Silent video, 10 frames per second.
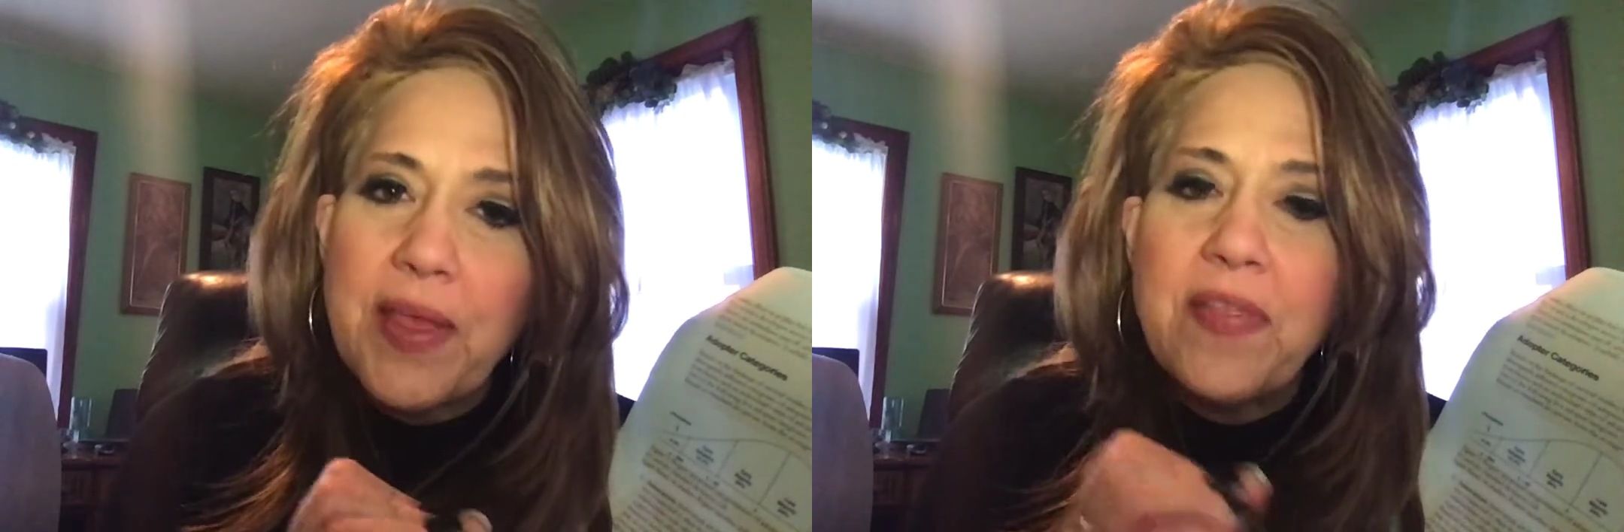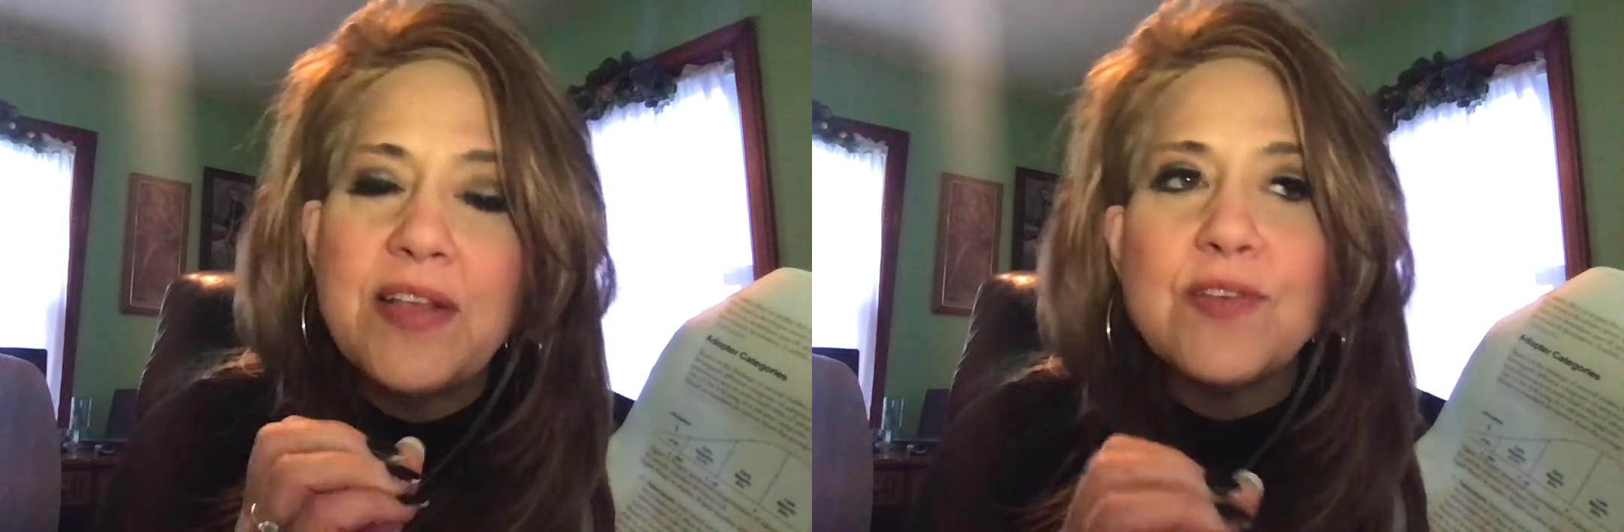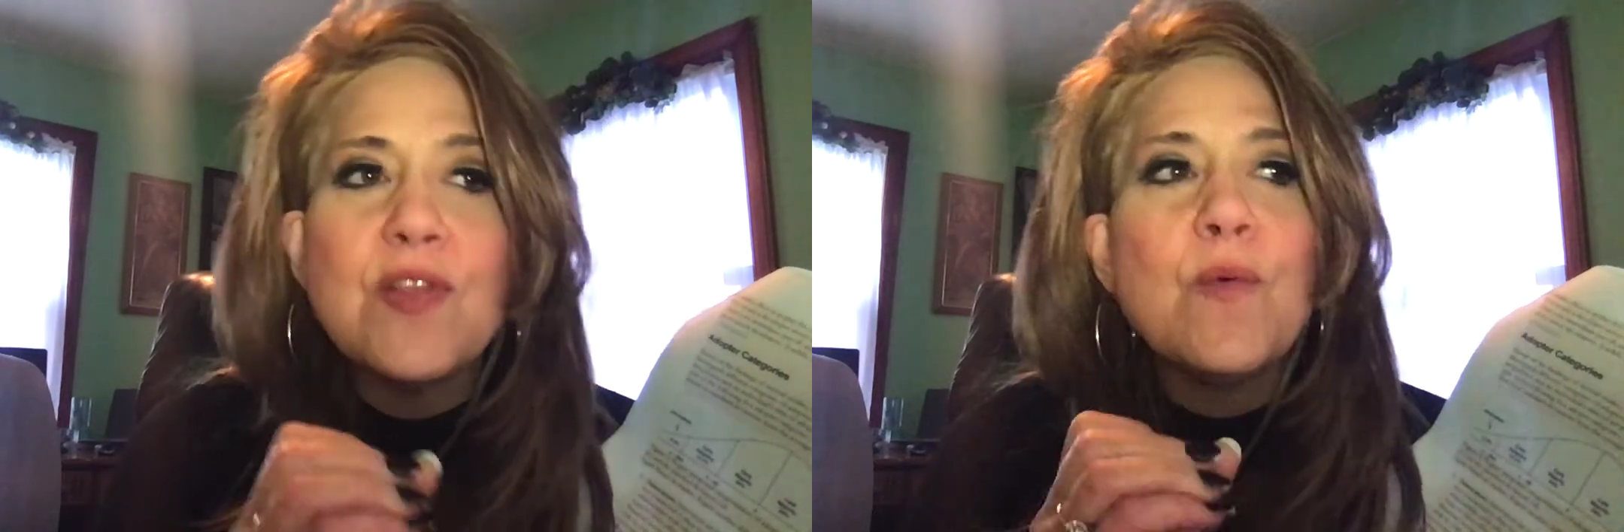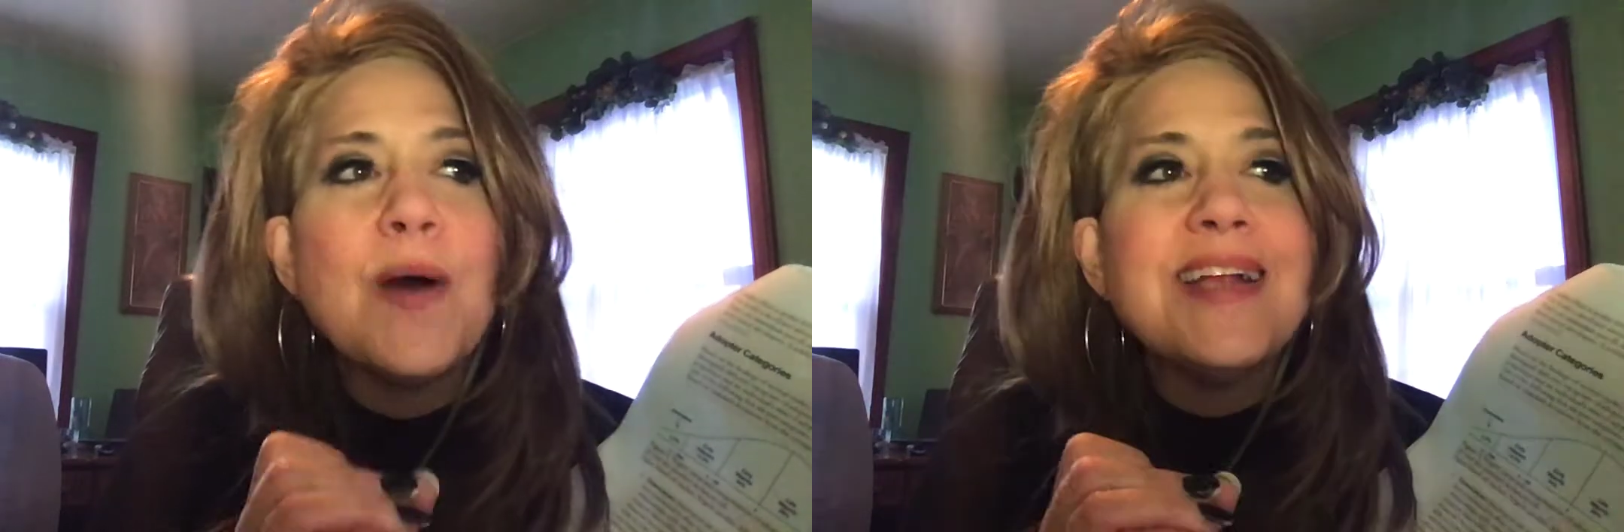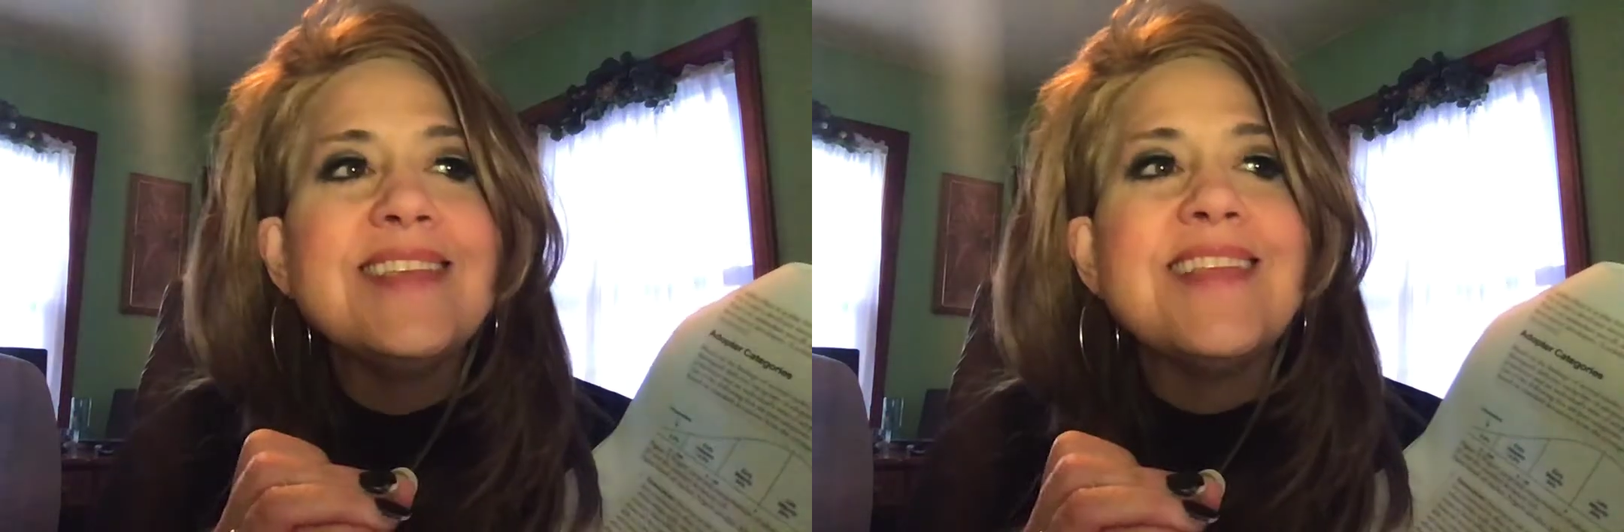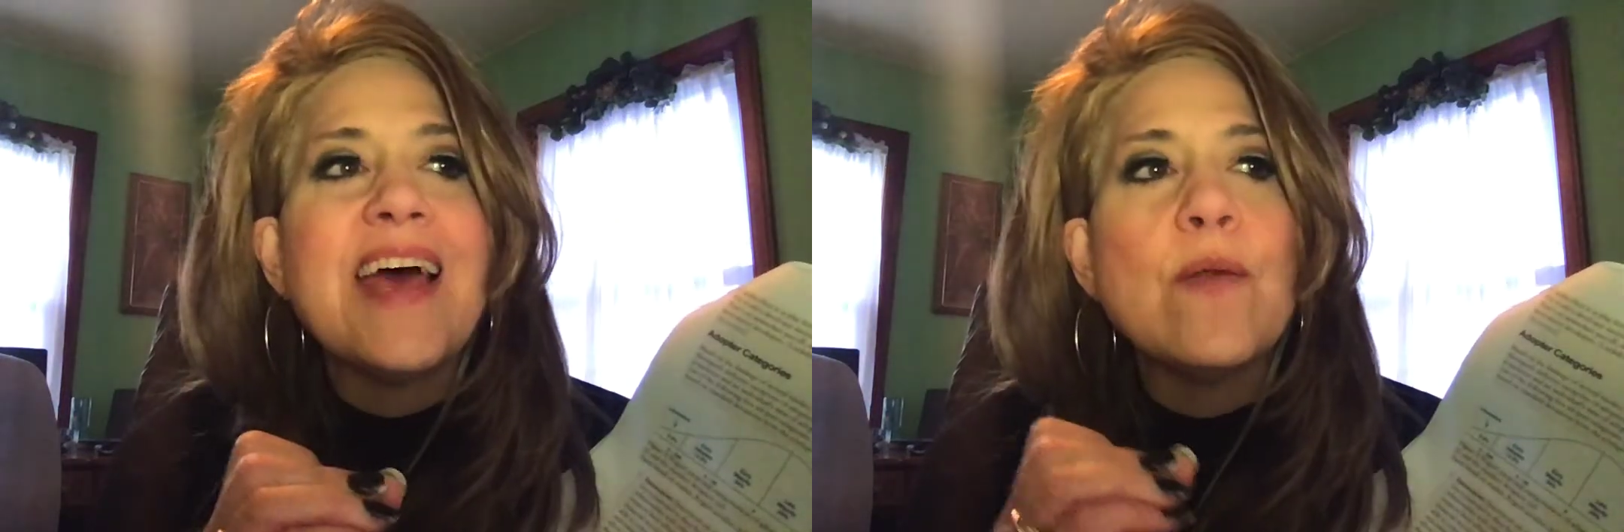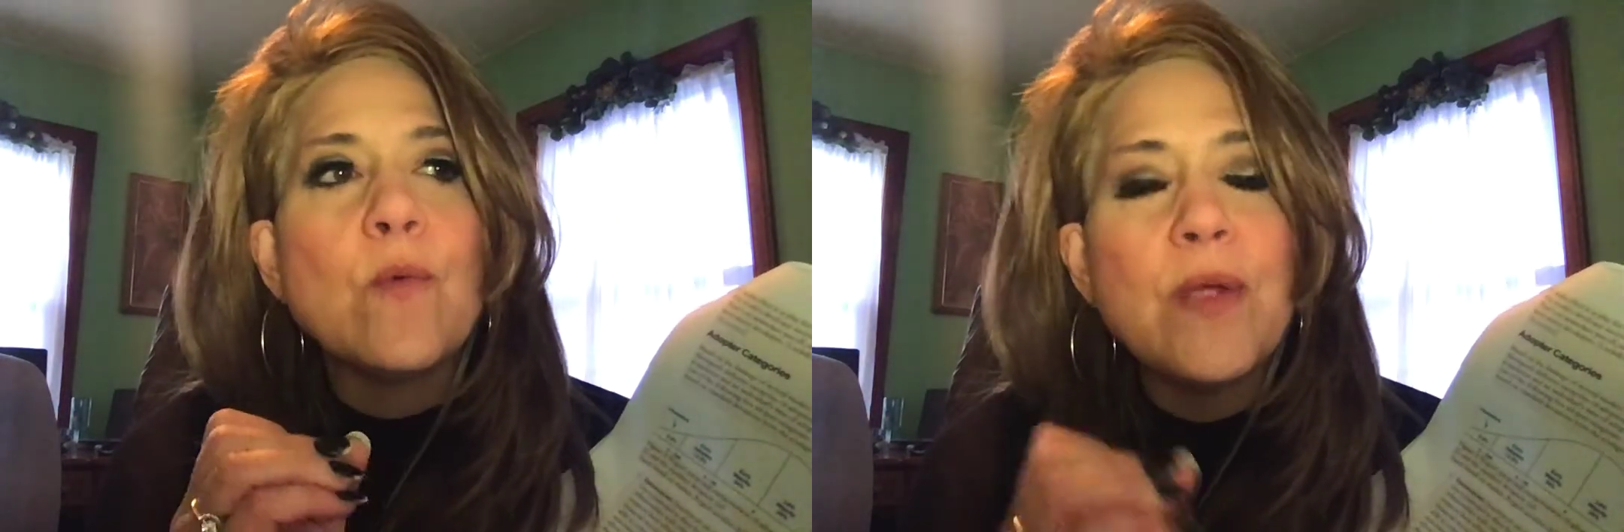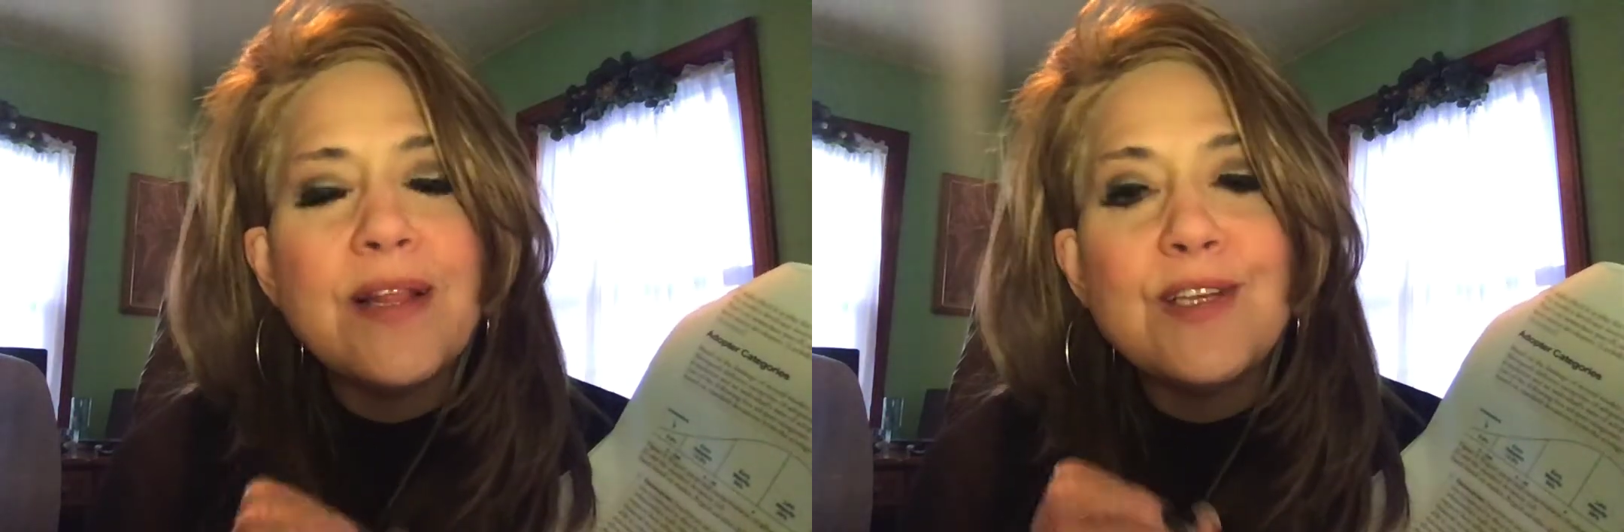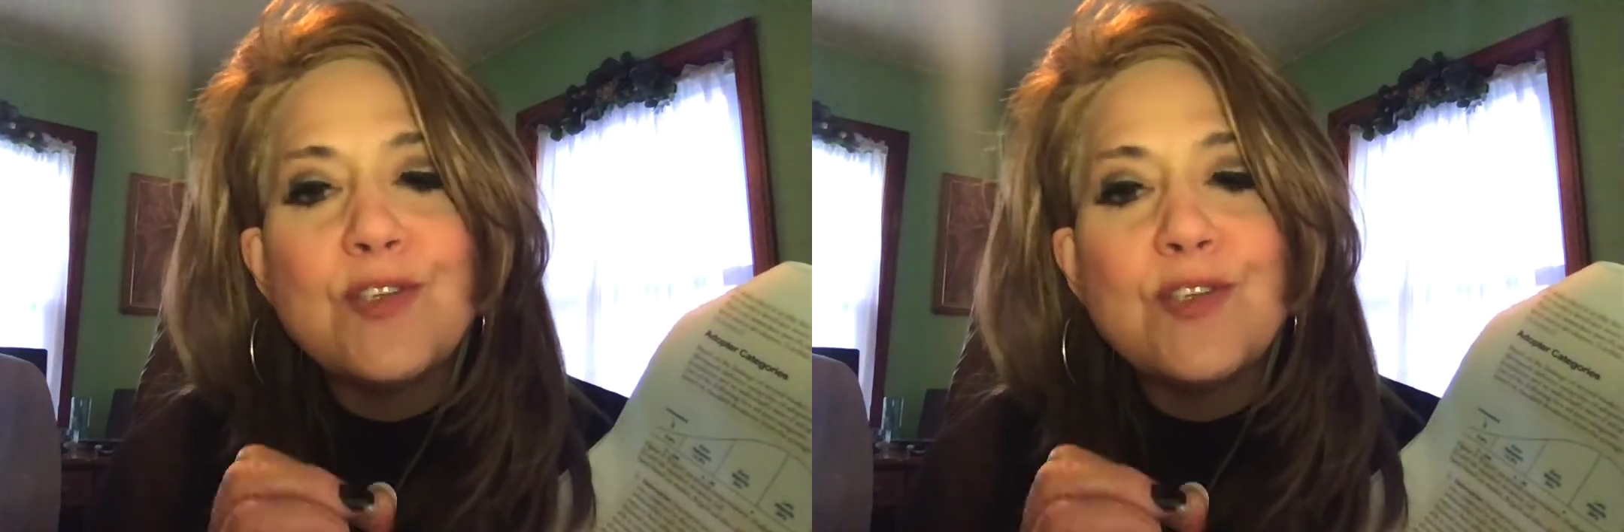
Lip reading: And these are the ones that really